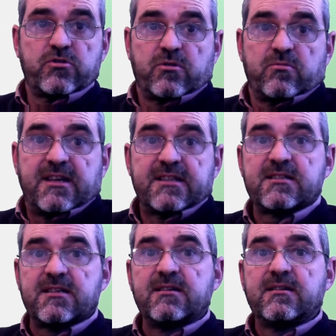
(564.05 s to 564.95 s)
so let's
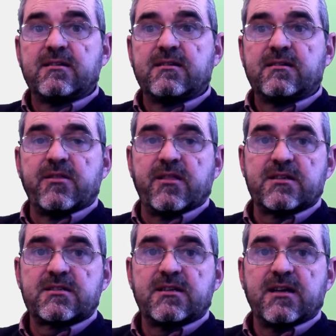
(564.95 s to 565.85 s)
see
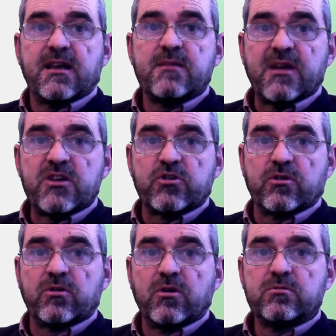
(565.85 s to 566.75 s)
this
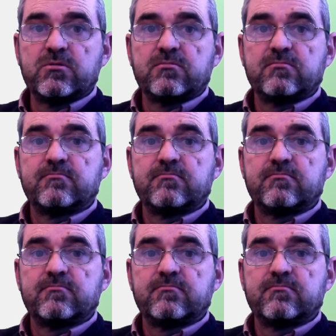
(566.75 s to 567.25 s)
animation code.